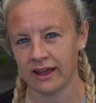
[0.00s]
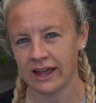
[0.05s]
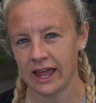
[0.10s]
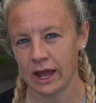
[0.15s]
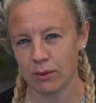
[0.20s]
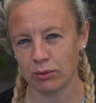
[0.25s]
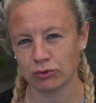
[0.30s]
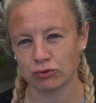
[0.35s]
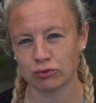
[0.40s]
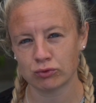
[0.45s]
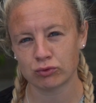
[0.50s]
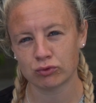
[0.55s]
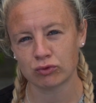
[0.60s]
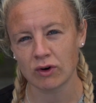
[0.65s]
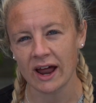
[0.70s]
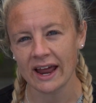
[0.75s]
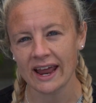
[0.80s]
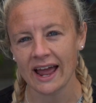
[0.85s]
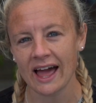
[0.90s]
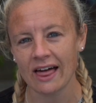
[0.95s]
It was
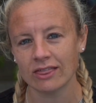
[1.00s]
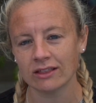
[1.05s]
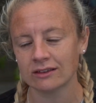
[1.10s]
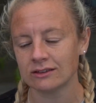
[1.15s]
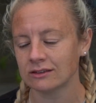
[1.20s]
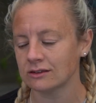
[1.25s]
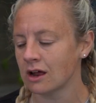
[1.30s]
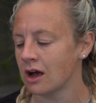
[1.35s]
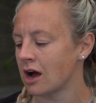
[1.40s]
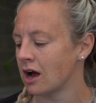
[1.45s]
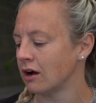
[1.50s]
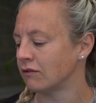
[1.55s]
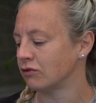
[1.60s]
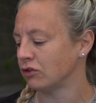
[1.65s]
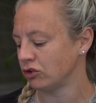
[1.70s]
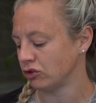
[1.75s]
right at the start of the